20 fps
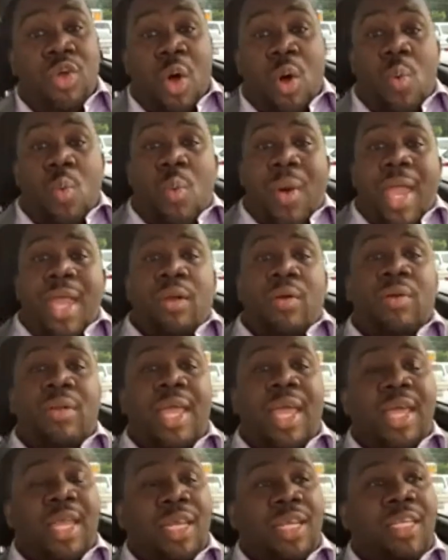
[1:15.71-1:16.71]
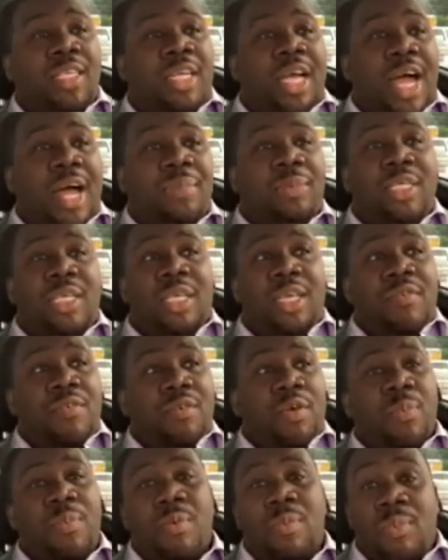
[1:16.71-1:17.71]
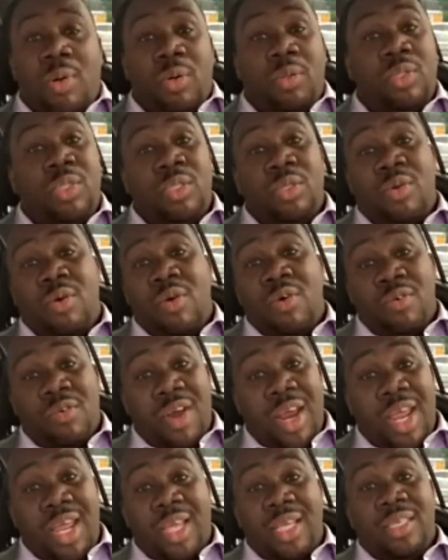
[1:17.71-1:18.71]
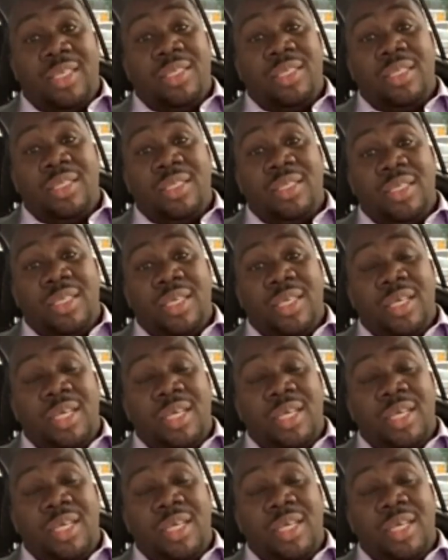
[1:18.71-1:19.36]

Don't wait on any job to give you a promotion or a raise.